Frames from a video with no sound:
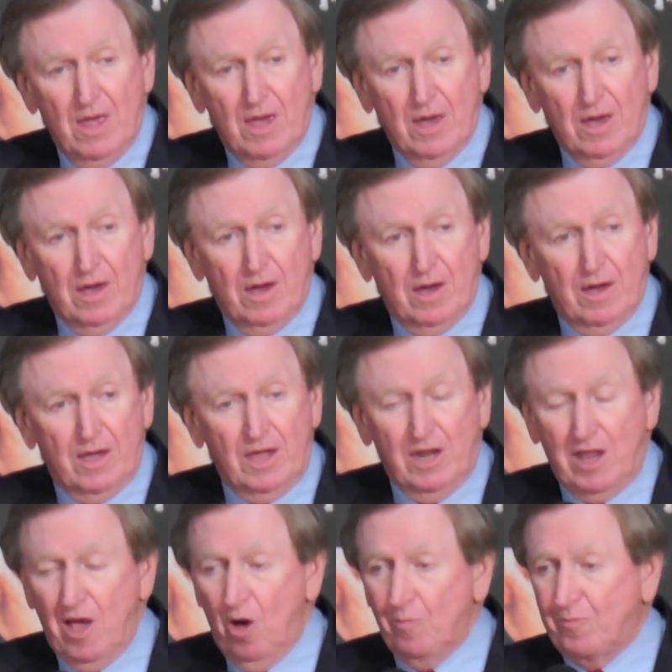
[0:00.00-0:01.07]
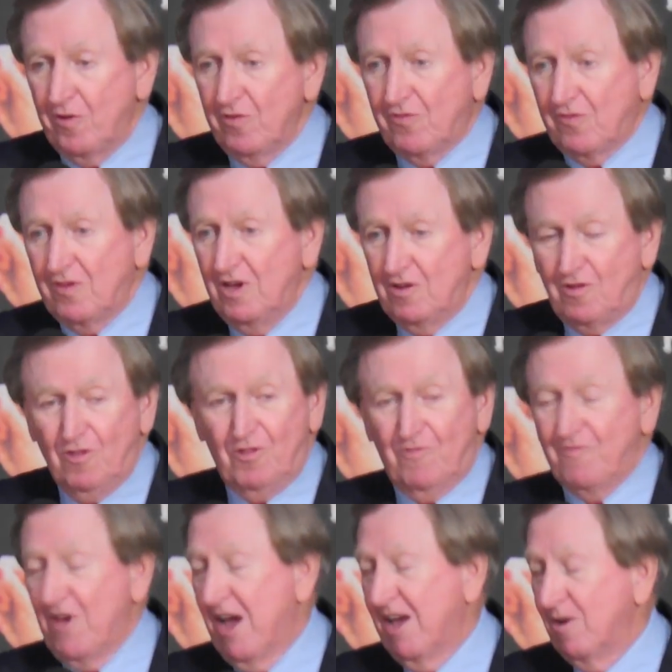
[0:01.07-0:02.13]
it helped us get to the
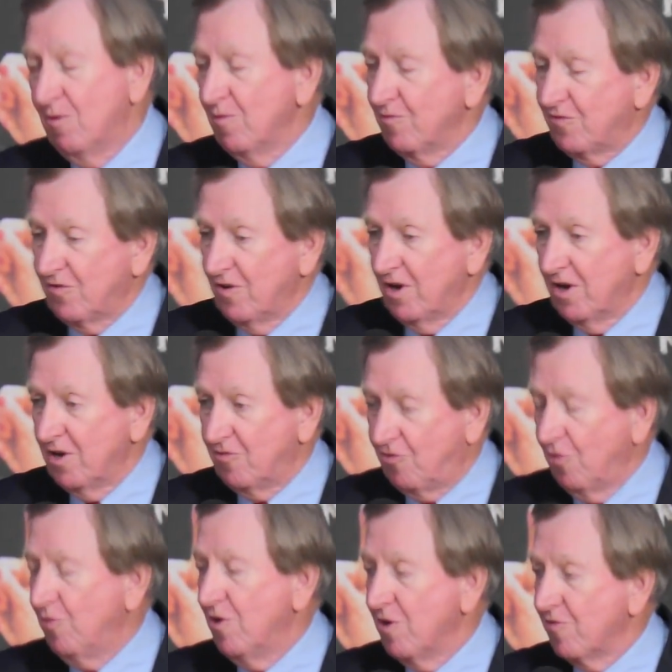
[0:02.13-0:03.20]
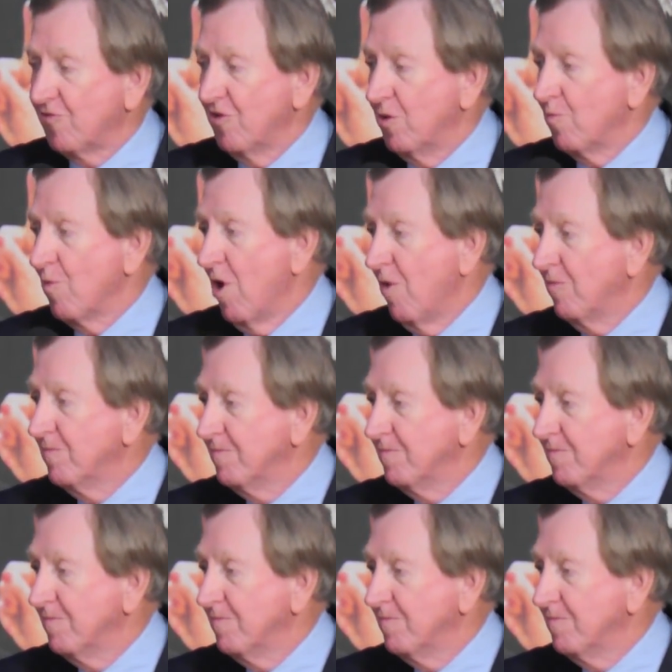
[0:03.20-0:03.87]
finals 2 years in a row.